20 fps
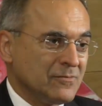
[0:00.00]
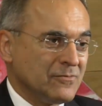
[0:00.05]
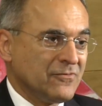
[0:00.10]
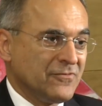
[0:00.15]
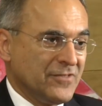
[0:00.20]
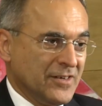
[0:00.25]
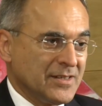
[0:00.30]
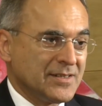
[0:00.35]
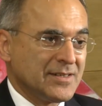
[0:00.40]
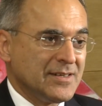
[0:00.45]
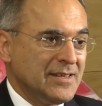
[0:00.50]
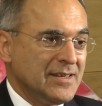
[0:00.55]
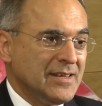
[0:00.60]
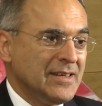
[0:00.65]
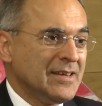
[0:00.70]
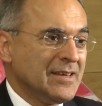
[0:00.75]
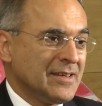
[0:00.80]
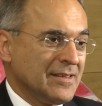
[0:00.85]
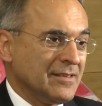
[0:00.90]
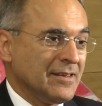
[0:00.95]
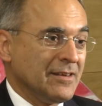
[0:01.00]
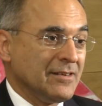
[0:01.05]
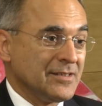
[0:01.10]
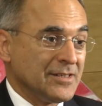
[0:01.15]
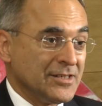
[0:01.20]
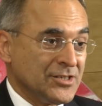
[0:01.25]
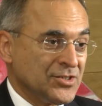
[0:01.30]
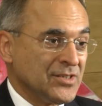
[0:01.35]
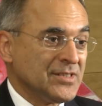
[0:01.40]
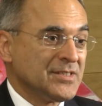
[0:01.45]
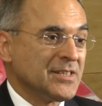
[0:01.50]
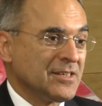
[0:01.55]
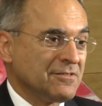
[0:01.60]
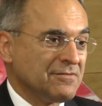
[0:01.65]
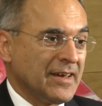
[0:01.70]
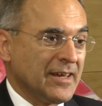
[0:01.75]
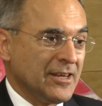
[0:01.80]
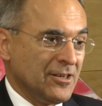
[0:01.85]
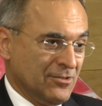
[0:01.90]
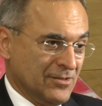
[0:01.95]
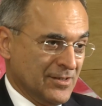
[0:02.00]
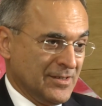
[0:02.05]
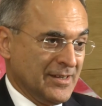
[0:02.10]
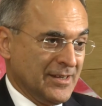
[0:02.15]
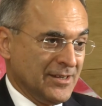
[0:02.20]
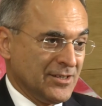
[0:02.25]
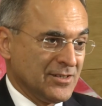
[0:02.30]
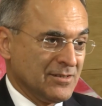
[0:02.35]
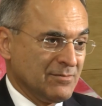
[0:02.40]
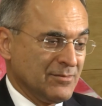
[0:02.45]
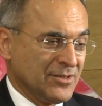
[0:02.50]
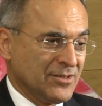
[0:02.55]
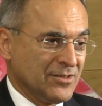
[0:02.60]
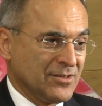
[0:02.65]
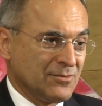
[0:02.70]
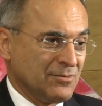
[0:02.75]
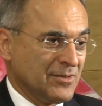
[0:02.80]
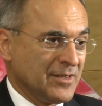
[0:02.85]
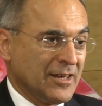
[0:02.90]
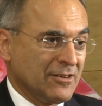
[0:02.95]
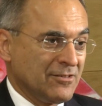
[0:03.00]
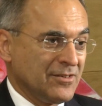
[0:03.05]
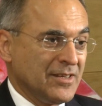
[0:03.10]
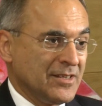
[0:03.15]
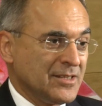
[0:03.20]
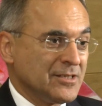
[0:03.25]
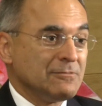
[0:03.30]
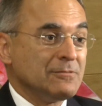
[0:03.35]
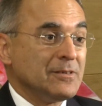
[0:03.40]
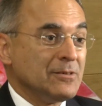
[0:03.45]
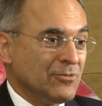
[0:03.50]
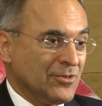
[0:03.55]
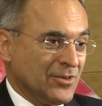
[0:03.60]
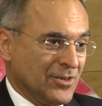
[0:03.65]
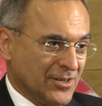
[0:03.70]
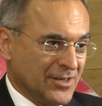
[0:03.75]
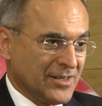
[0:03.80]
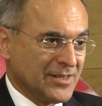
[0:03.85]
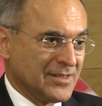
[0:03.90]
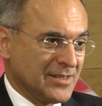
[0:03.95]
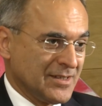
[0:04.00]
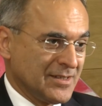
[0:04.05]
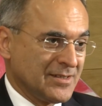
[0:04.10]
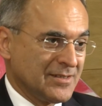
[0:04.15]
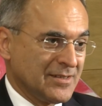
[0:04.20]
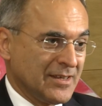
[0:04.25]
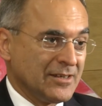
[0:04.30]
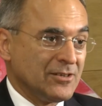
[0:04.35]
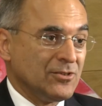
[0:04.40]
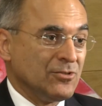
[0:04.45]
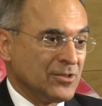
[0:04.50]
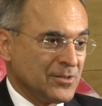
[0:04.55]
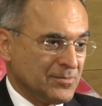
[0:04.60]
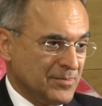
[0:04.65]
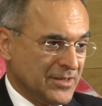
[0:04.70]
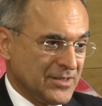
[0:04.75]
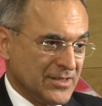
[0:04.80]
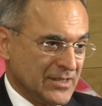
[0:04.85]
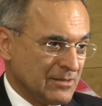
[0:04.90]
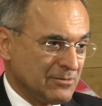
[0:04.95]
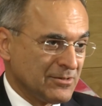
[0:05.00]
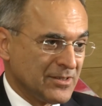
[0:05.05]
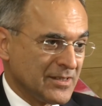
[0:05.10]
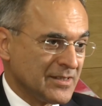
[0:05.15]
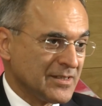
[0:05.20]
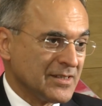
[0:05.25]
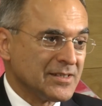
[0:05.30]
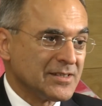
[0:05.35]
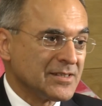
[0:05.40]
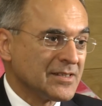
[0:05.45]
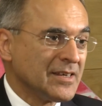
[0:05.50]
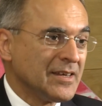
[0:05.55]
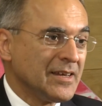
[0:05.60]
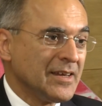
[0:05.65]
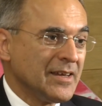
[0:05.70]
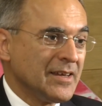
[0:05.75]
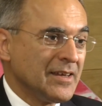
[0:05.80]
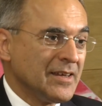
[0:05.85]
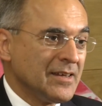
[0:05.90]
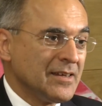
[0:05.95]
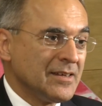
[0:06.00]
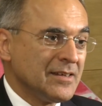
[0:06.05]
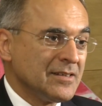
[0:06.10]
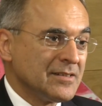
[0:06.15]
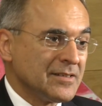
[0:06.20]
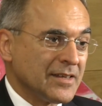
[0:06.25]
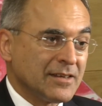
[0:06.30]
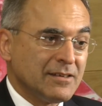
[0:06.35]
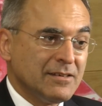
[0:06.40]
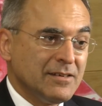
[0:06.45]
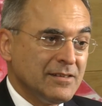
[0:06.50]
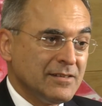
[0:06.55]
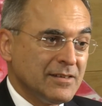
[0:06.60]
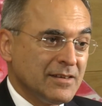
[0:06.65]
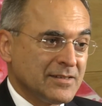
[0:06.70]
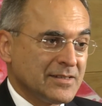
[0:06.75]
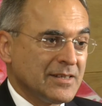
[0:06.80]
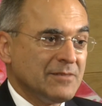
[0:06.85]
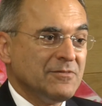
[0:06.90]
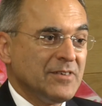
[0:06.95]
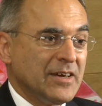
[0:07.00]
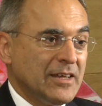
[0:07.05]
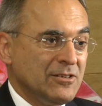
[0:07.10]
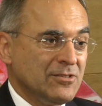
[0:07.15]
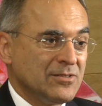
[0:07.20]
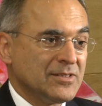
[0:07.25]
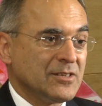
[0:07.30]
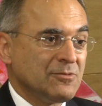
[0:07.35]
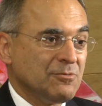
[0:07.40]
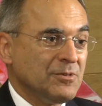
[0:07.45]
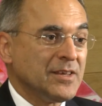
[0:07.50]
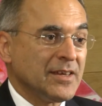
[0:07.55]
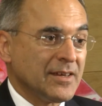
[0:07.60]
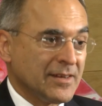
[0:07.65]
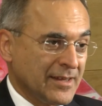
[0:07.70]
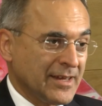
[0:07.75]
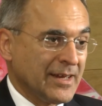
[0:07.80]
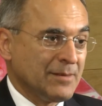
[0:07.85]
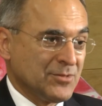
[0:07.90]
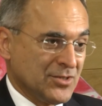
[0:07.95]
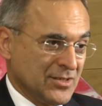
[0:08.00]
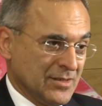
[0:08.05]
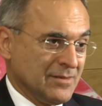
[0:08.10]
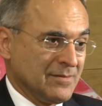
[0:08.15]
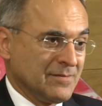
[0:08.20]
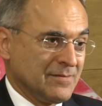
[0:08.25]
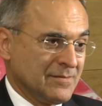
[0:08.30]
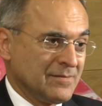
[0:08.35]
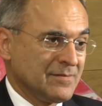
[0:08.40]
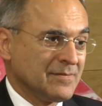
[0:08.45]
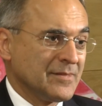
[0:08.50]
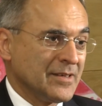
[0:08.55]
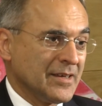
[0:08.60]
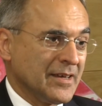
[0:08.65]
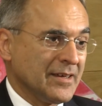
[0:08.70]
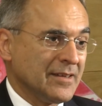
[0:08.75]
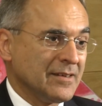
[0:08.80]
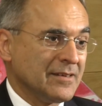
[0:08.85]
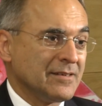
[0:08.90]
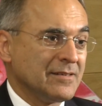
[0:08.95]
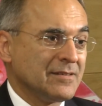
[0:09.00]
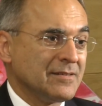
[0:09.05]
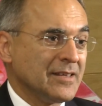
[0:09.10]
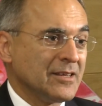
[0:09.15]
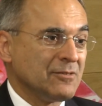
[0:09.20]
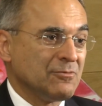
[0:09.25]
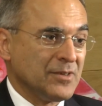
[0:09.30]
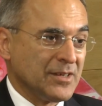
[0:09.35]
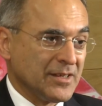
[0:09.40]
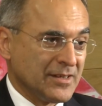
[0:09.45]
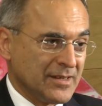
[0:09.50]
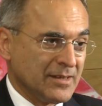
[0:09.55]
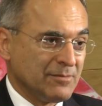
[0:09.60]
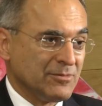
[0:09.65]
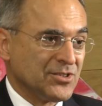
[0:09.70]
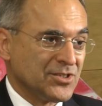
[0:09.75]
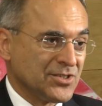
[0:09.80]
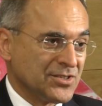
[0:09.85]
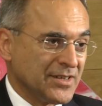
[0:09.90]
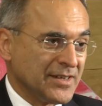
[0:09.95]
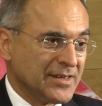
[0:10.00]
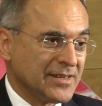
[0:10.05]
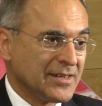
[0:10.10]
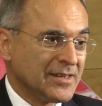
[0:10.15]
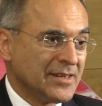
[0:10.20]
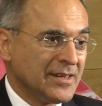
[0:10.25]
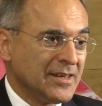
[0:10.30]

Firstly, there is intrinsic value in nature, because without nature we would not exist and no species would exist. Secondly, there are some values that we can capture and that we can demonstrate.